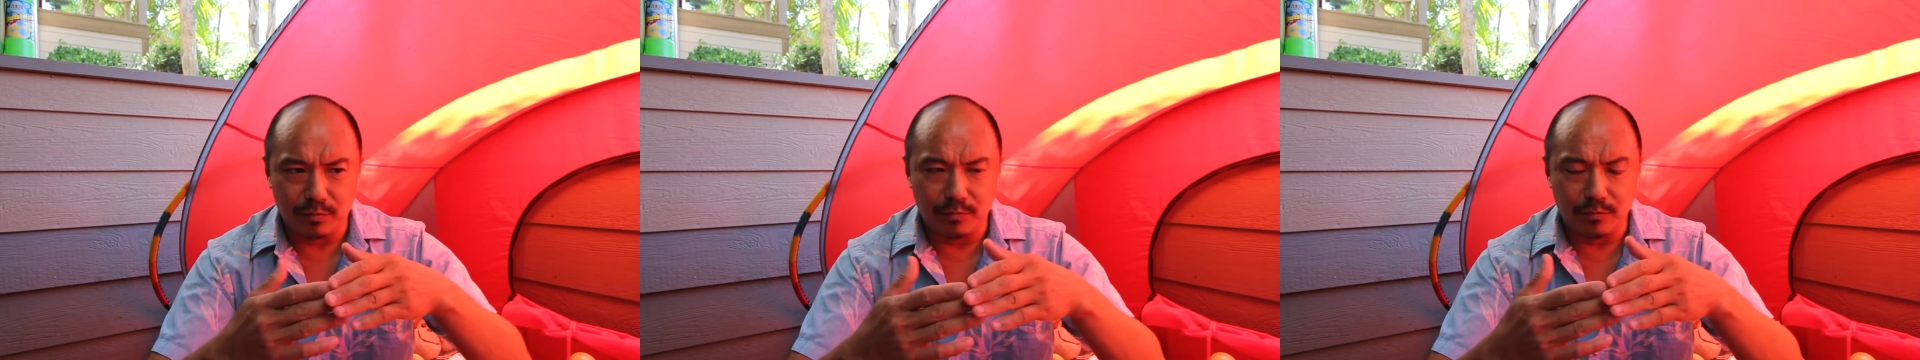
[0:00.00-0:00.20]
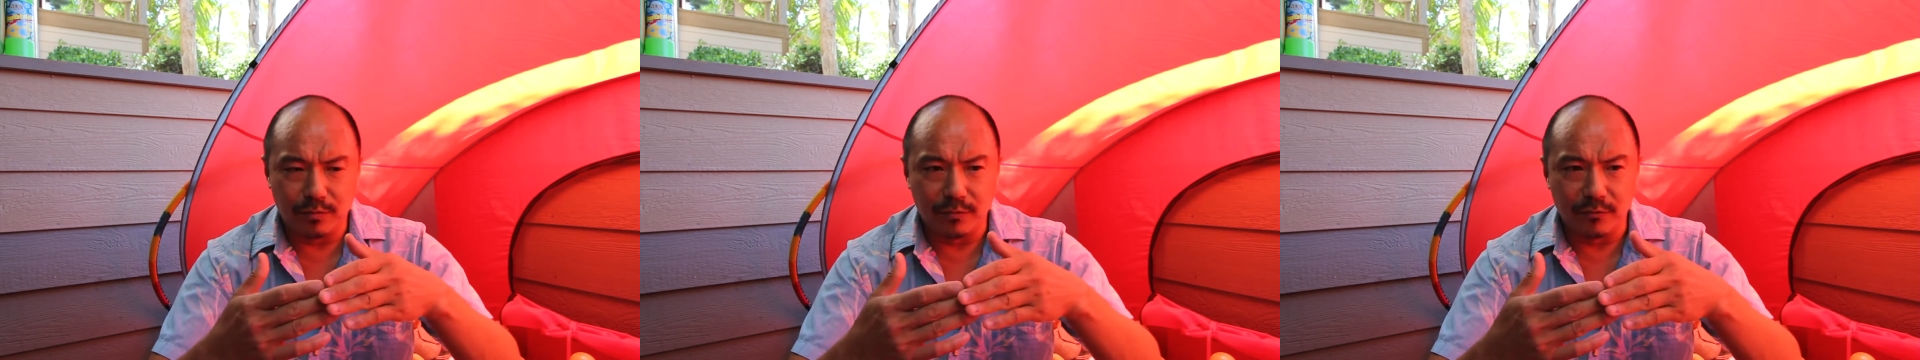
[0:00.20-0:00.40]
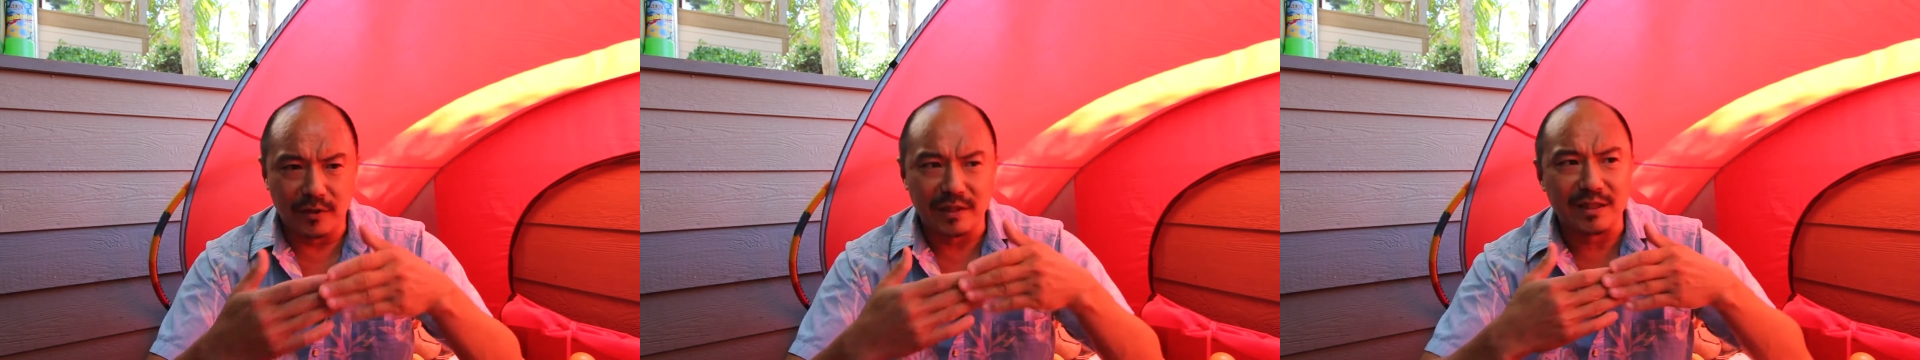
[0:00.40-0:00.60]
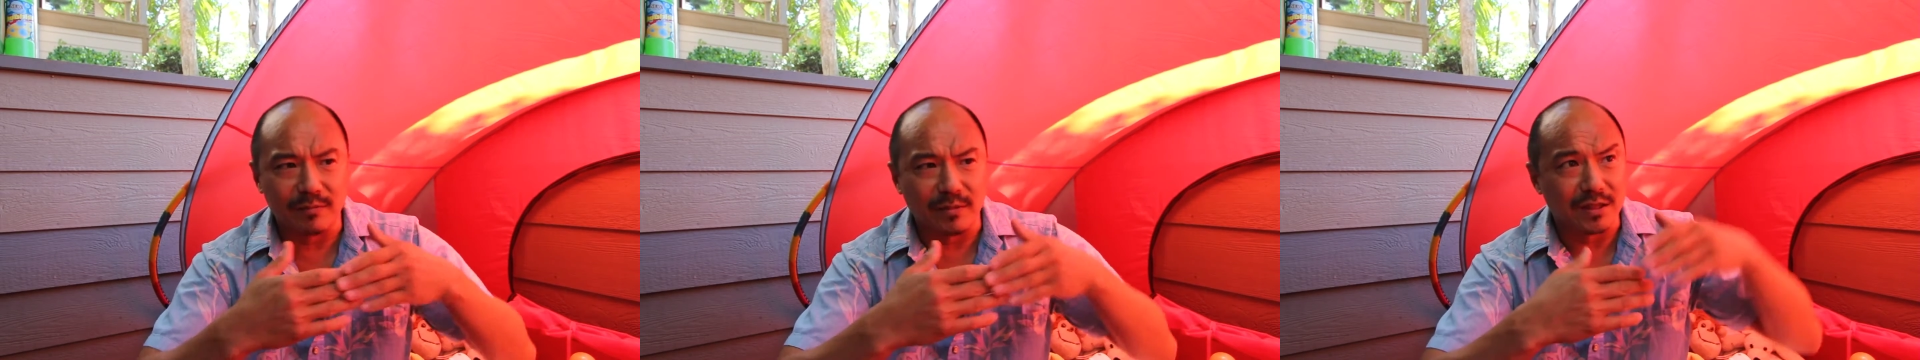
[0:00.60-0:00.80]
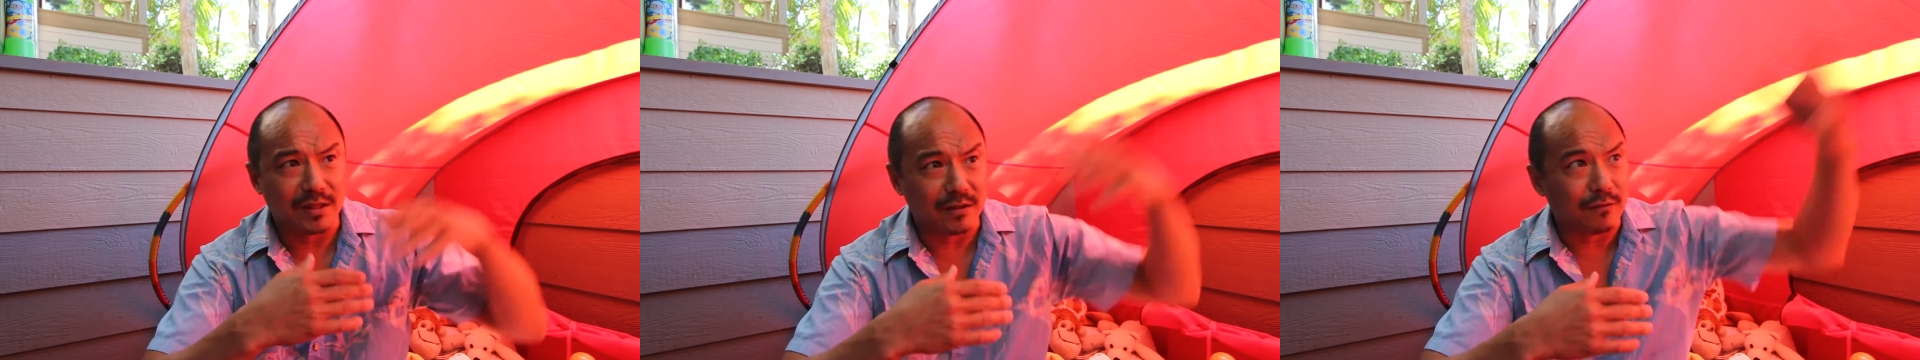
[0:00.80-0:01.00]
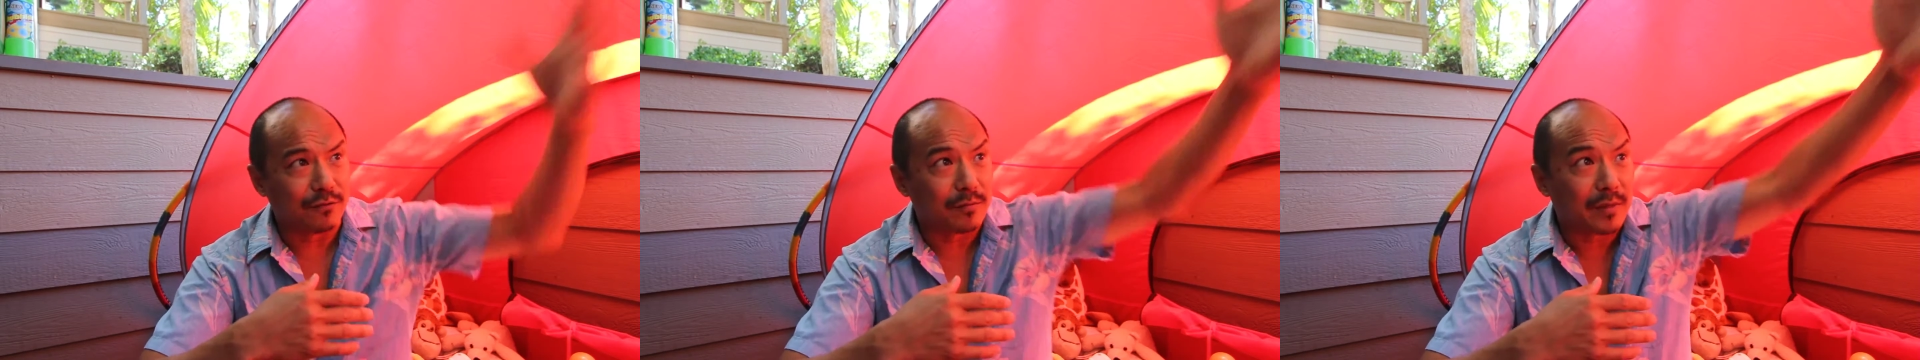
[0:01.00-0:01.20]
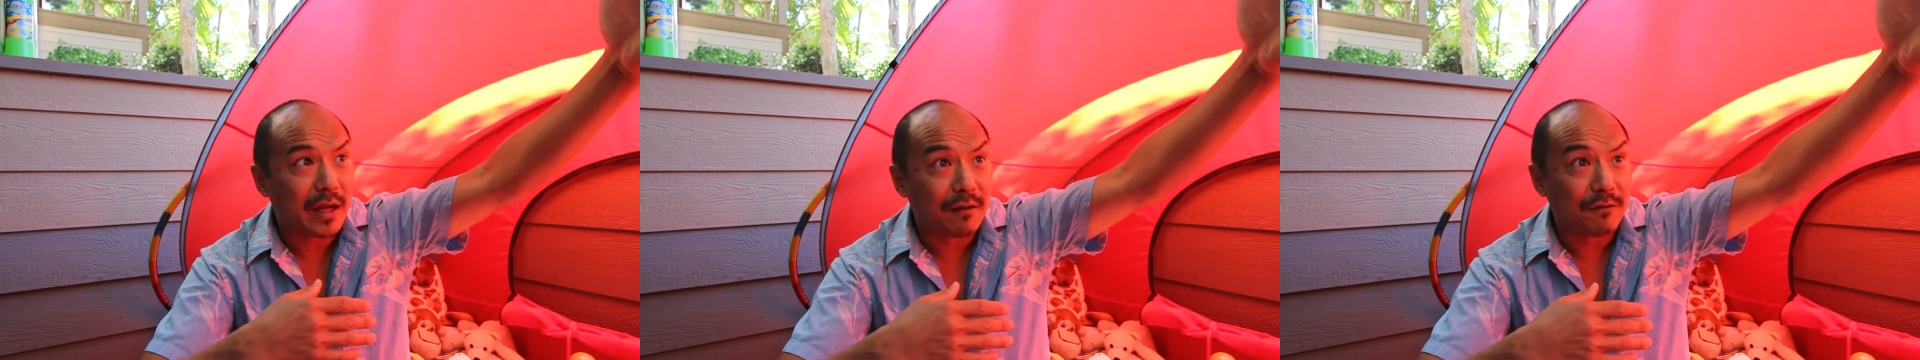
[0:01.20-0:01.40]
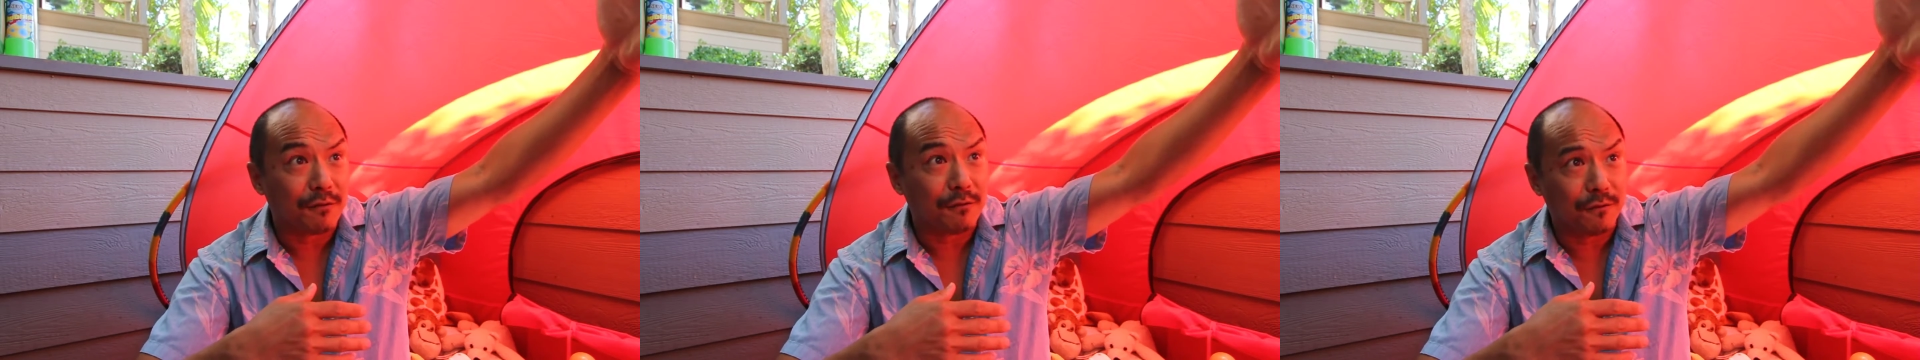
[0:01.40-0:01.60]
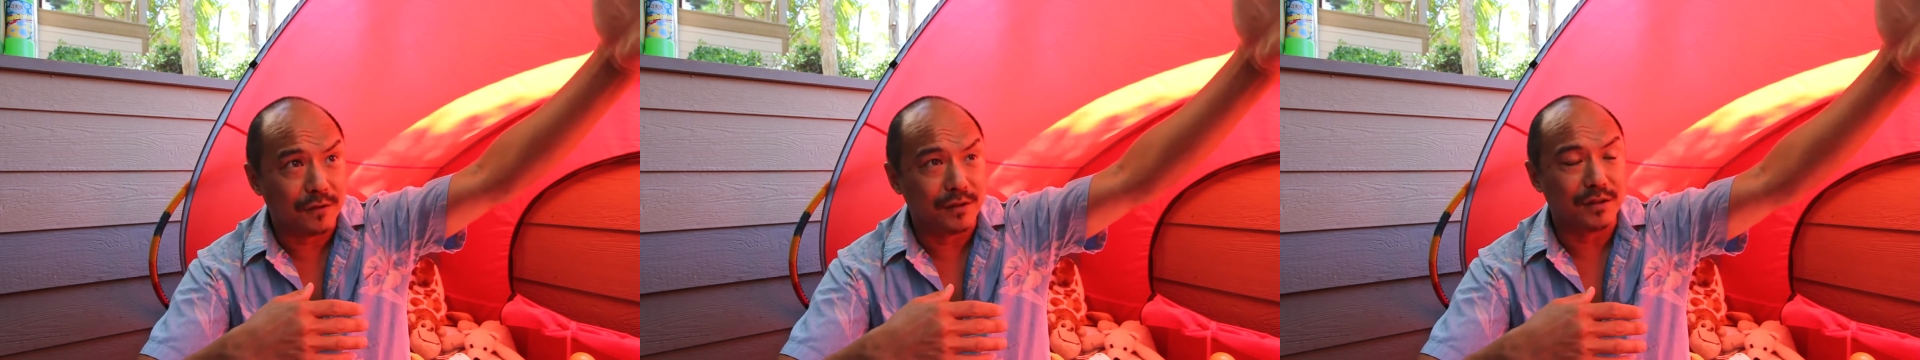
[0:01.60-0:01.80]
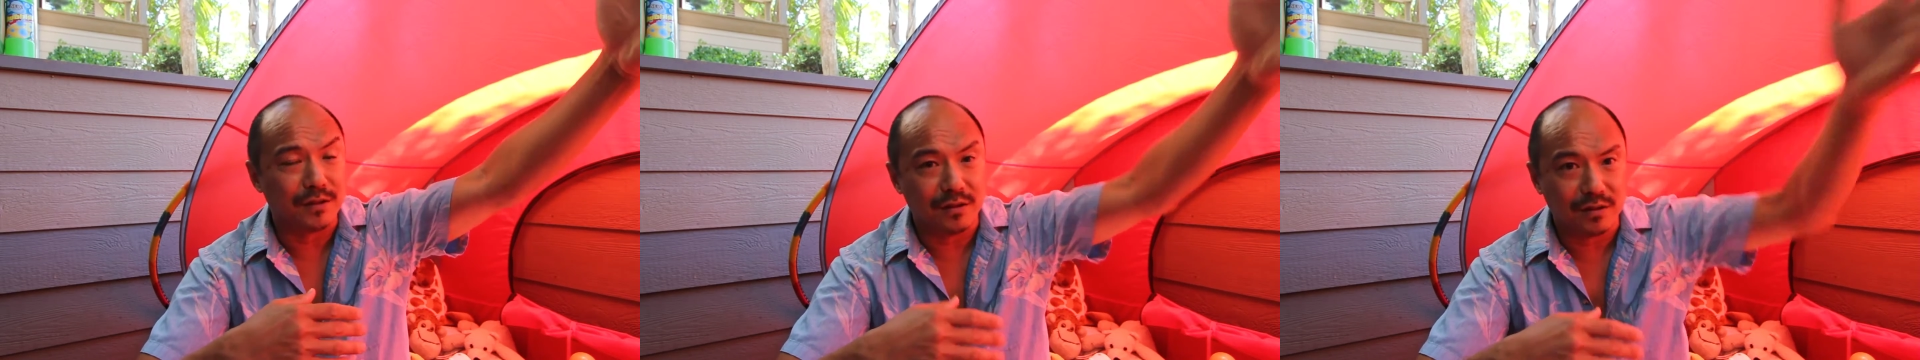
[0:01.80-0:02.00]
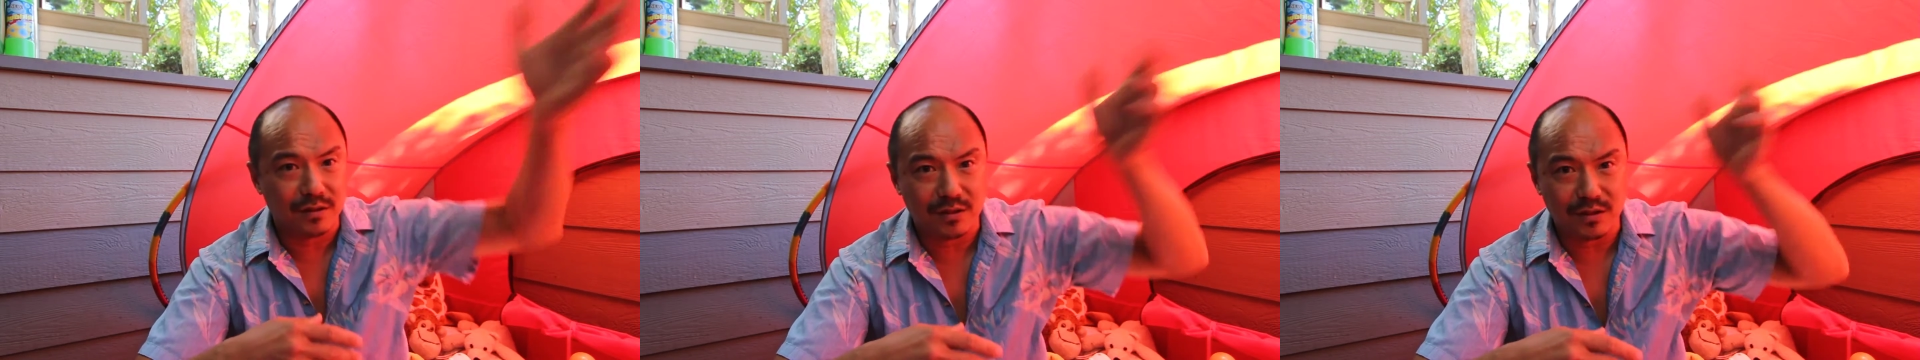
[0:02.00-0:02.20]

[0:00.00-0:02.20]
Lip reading: preventing myself from having ambitions